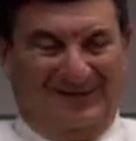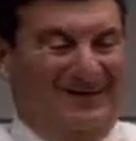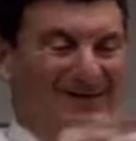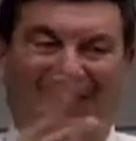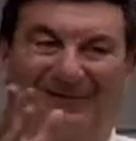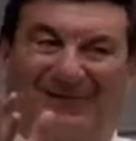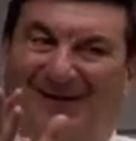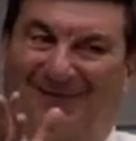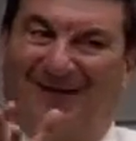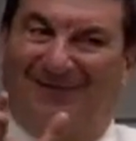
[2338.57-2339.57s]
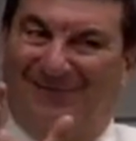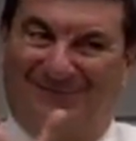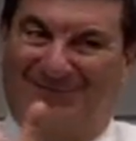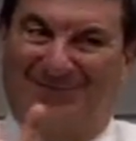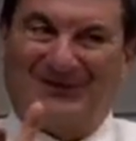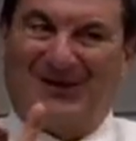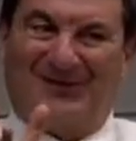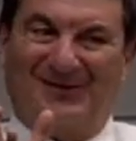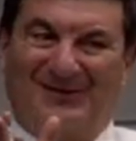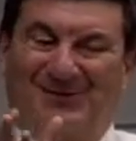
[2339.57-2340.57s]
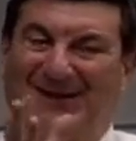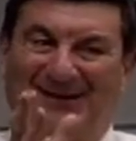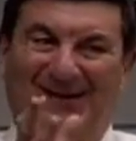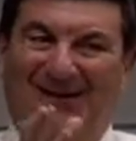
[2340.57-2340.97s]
I love, I love those kind of things. But I,